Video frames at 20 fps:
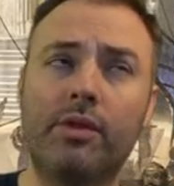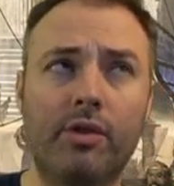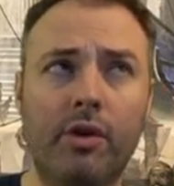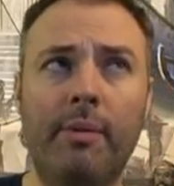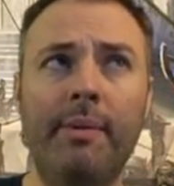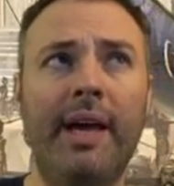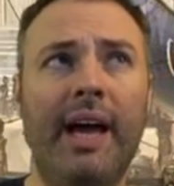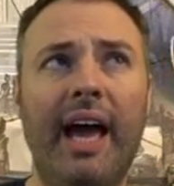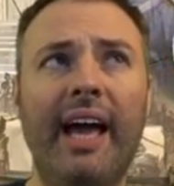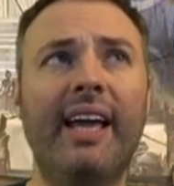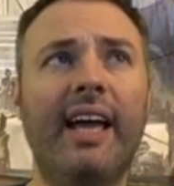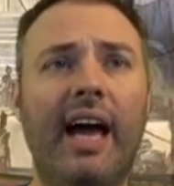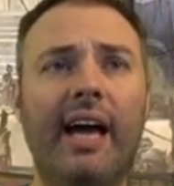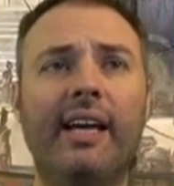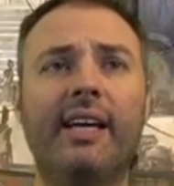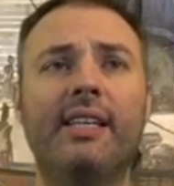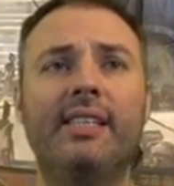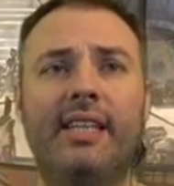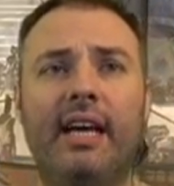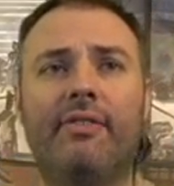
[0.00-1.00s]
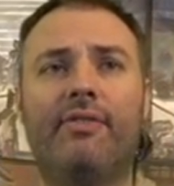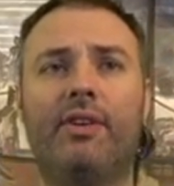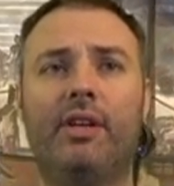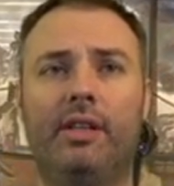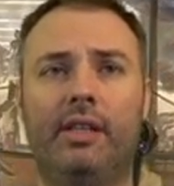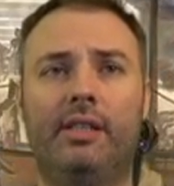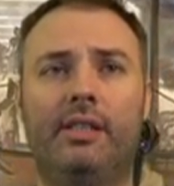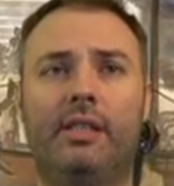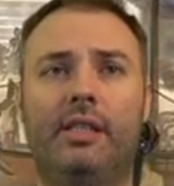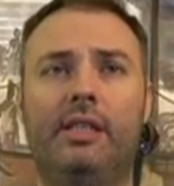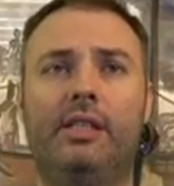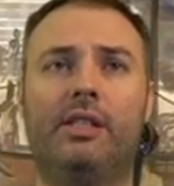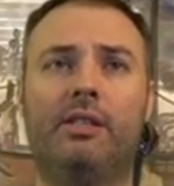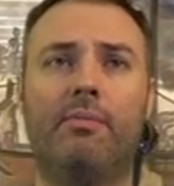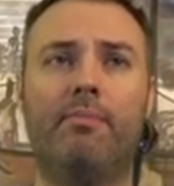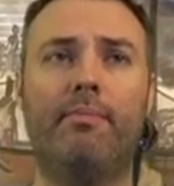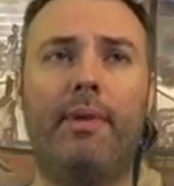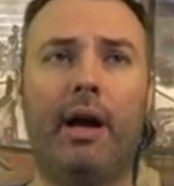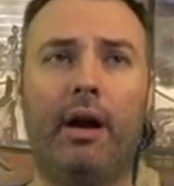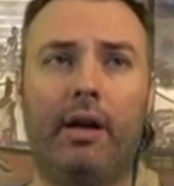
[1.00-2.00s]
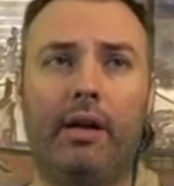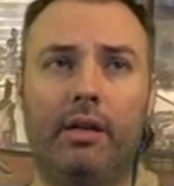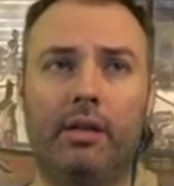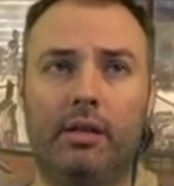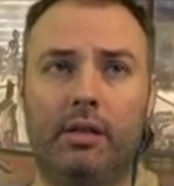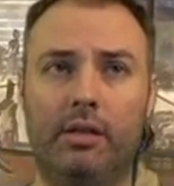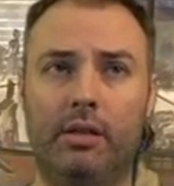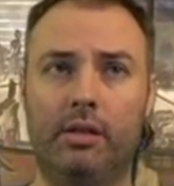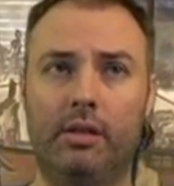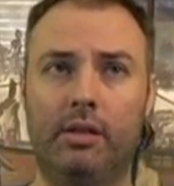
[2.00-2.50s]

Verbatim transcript: So, I mean, I, I can definitely see some merit.